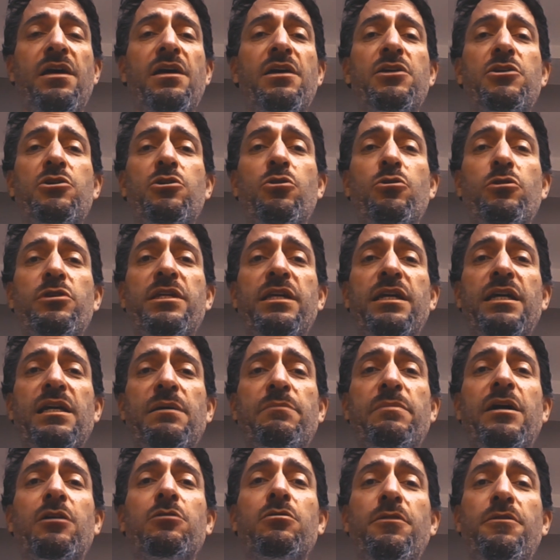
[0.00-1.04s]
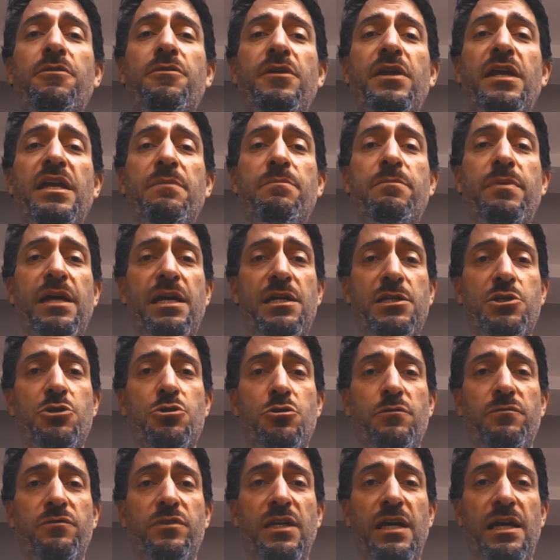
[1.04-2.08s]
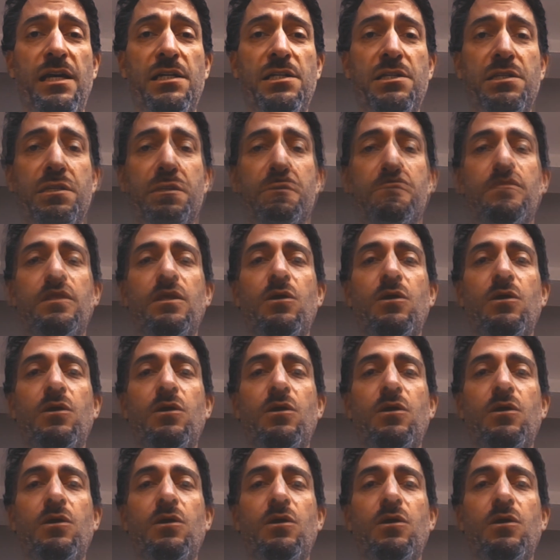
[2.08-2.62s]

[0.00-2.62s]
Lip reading: you're looking at about 3 pages of text.